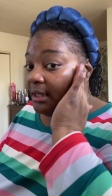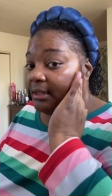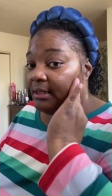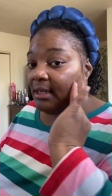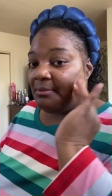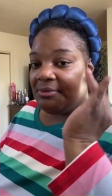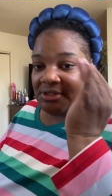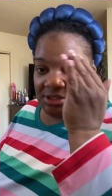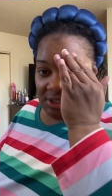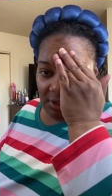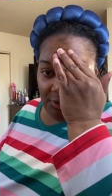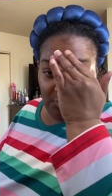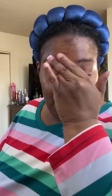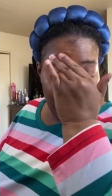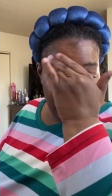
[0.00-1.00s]
Let me tell
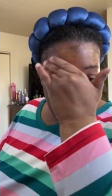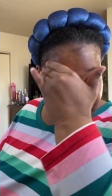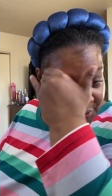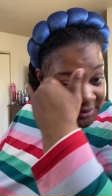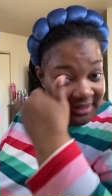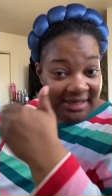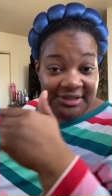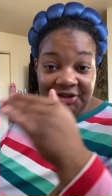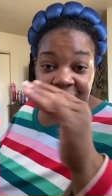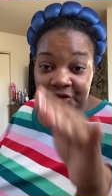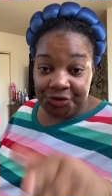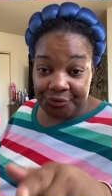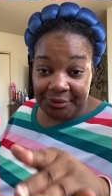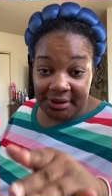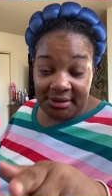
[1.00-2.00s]
you, when you get
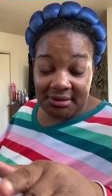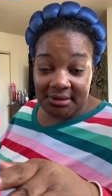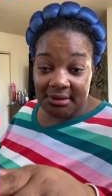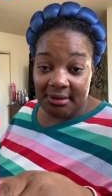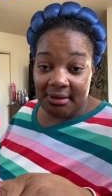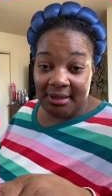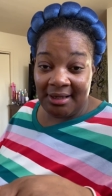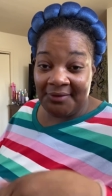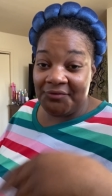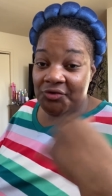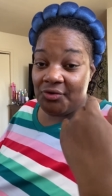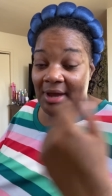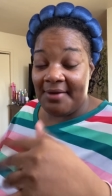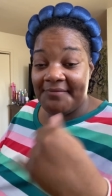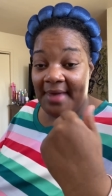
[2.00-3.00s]
strength and you
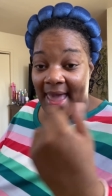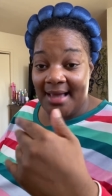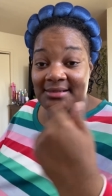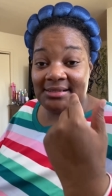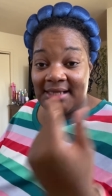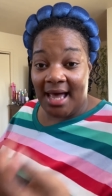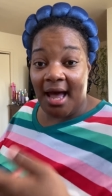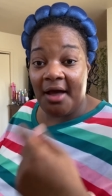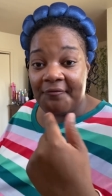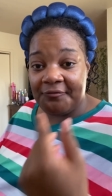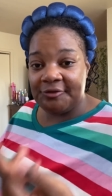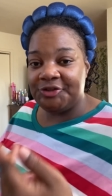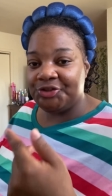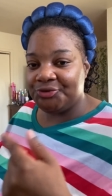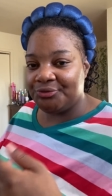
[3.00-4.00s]
have asked God for
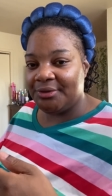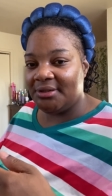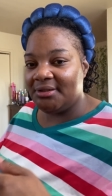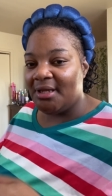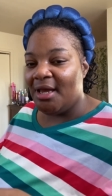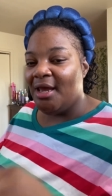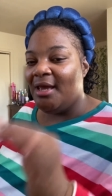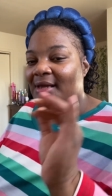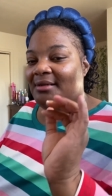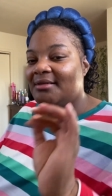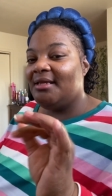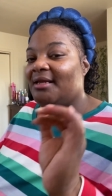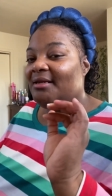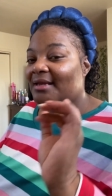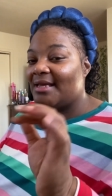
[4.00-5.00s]
strength,
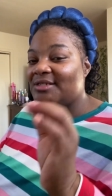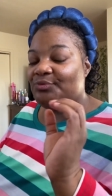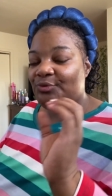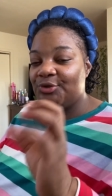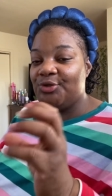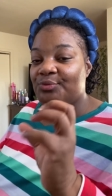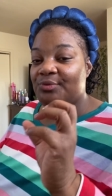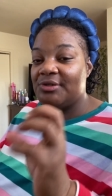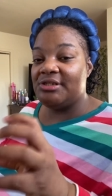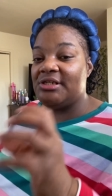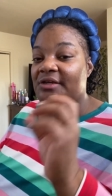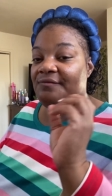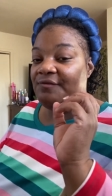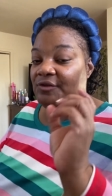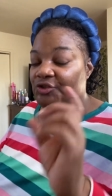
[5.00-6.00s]
then that's when you
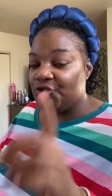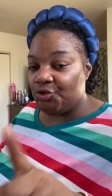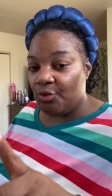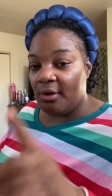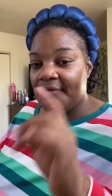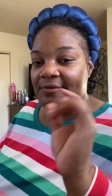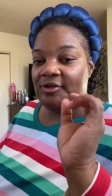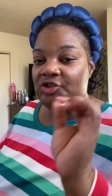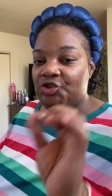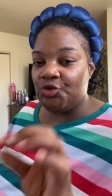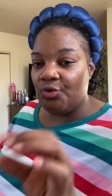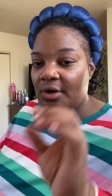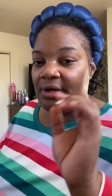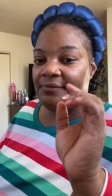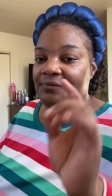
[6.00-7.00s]
receive the joy. The
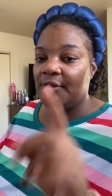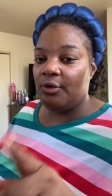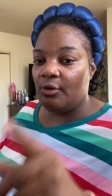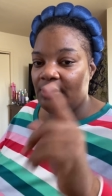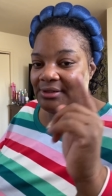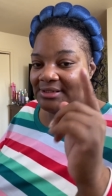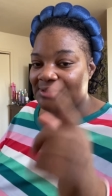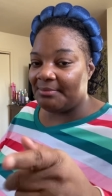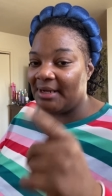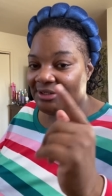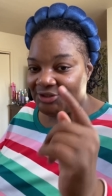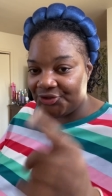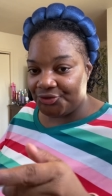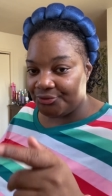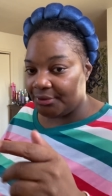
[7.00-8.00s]
joy of the Lord is my
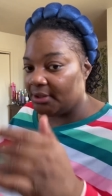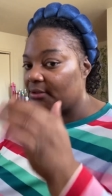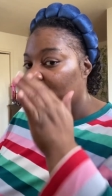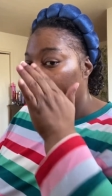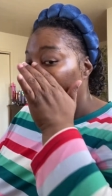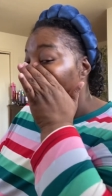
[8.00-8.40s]
strength.